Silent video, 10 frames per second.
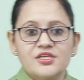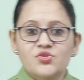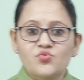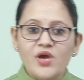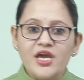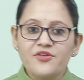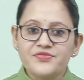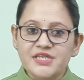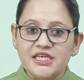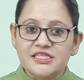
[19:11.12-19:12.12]
square of
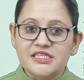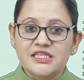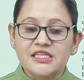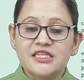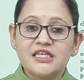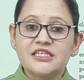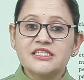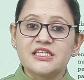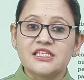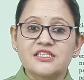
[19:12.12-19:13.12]
6,
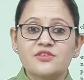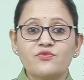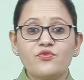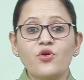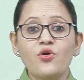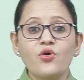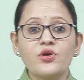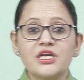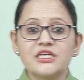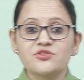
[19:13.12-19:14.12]
36,
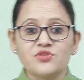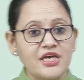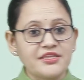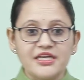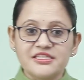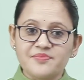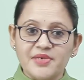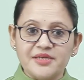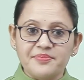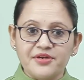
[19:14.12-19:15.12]
4 into 9, that is
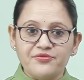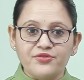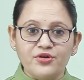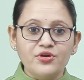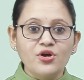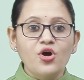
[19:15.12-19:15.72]
multiple of 4.